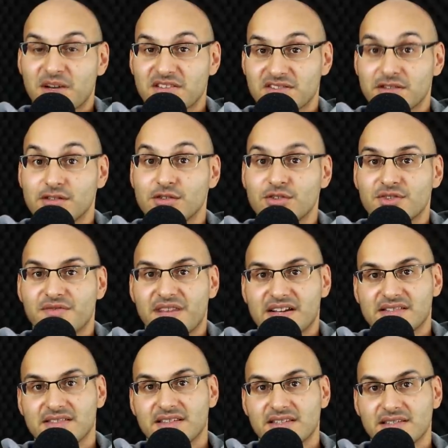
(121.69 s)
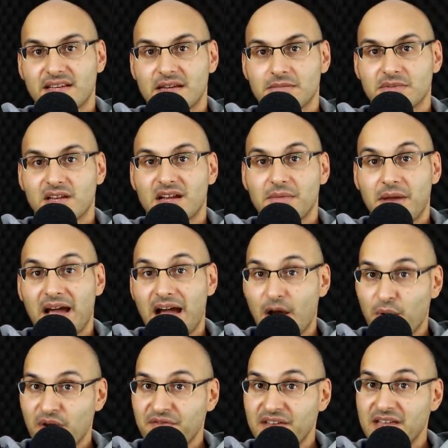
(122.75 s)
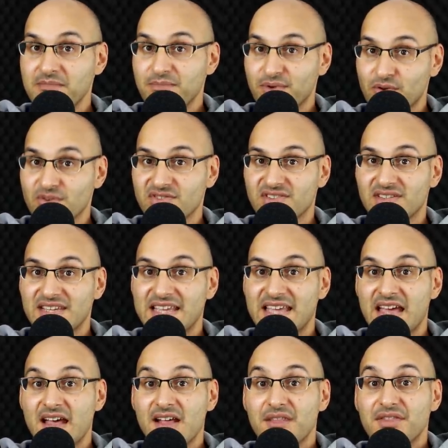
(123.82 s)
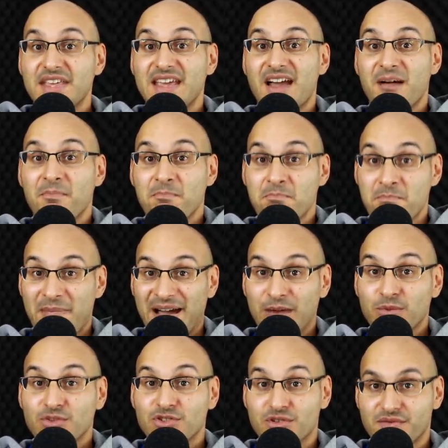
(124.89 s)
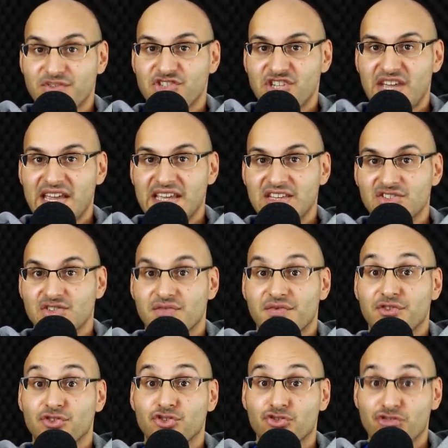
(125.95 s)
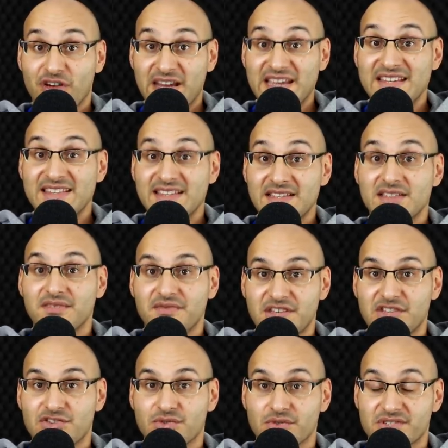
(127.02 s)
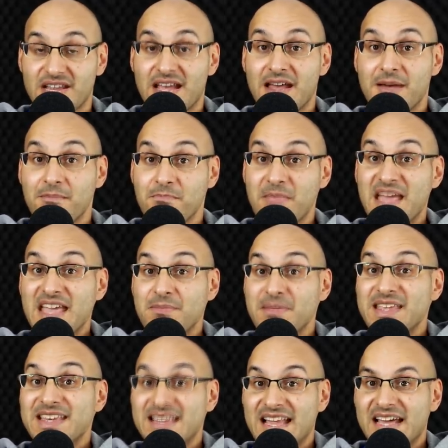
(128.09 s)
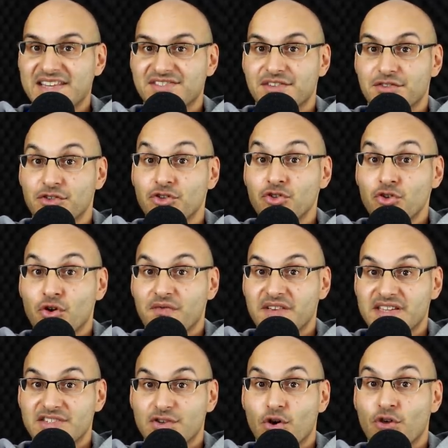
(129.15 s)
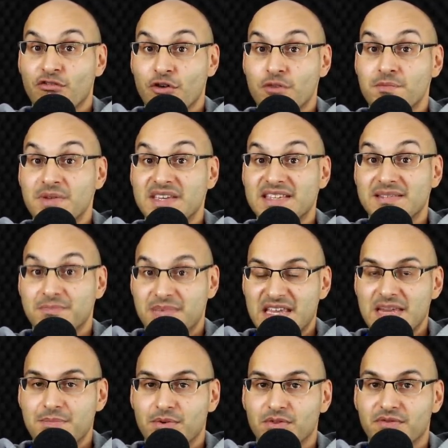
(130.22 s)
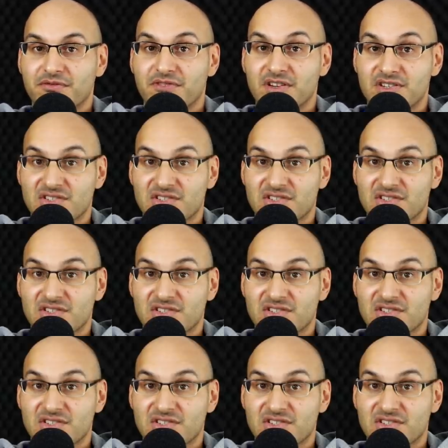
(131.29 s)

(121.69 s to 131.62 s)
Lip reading: muscle and lose fat at the same time. However, importantly, the amount of change for trained individuals may be less than novice or obese people, for